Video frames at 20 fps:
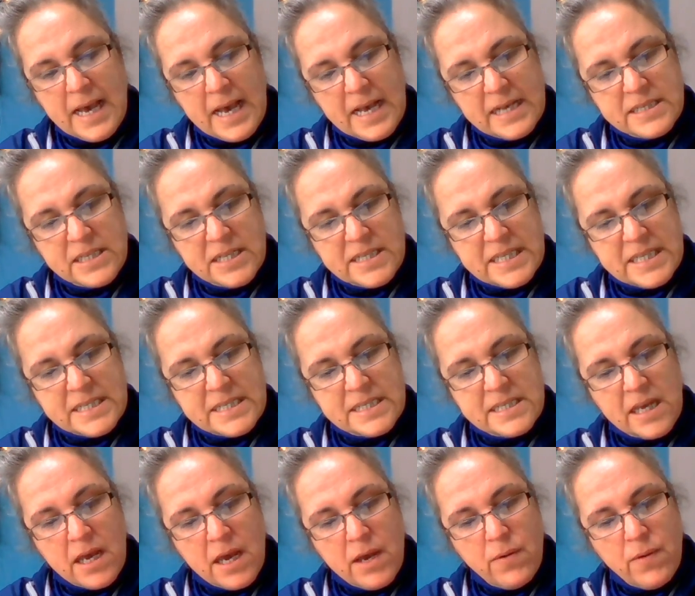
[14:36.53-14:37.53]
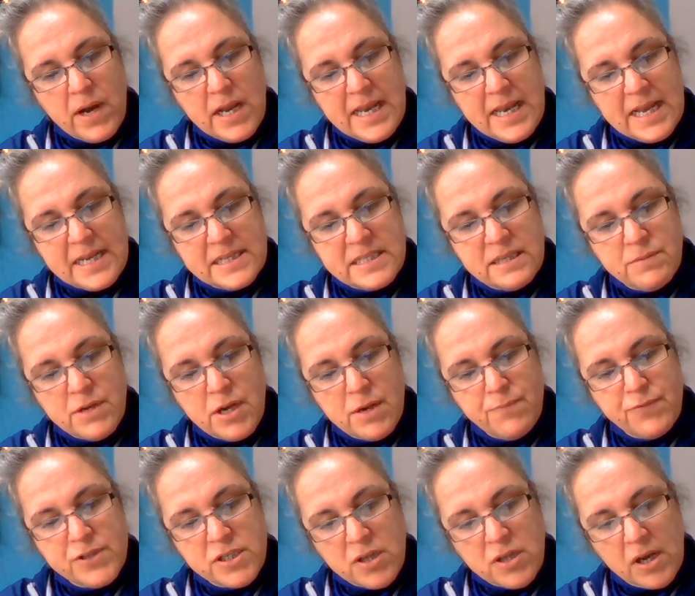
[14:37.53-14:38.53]
As I did so, I let him know
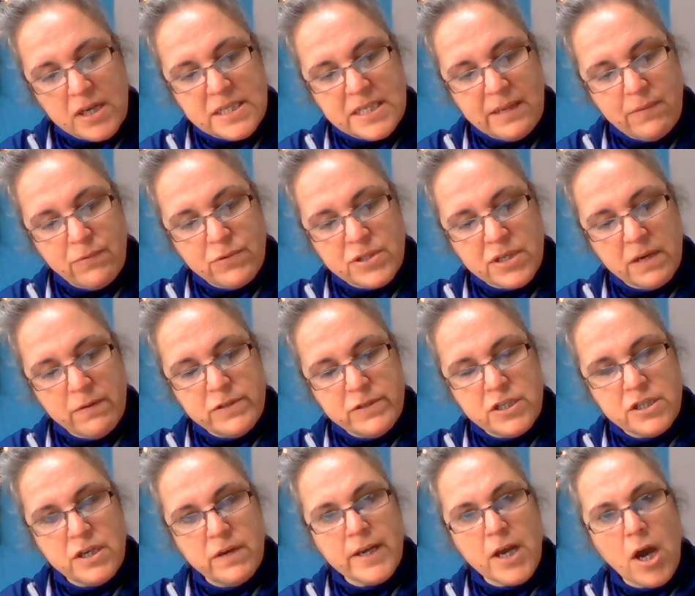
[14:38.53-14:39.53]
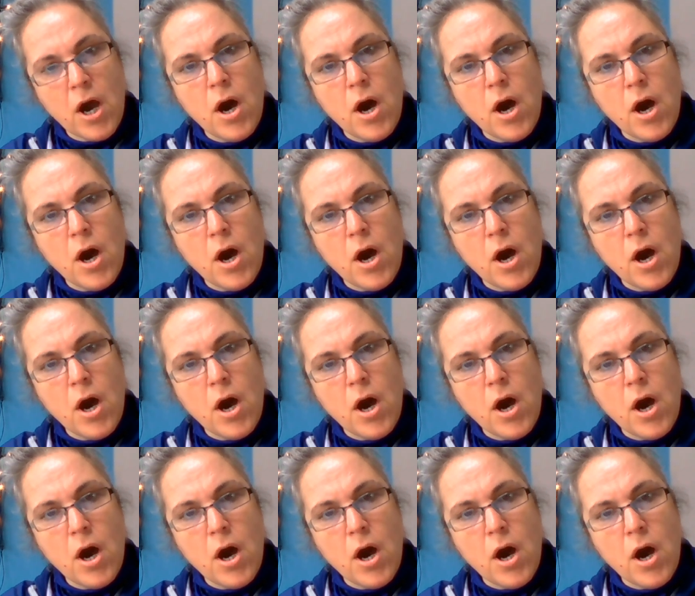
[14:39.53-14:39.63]
precisely what I was doing.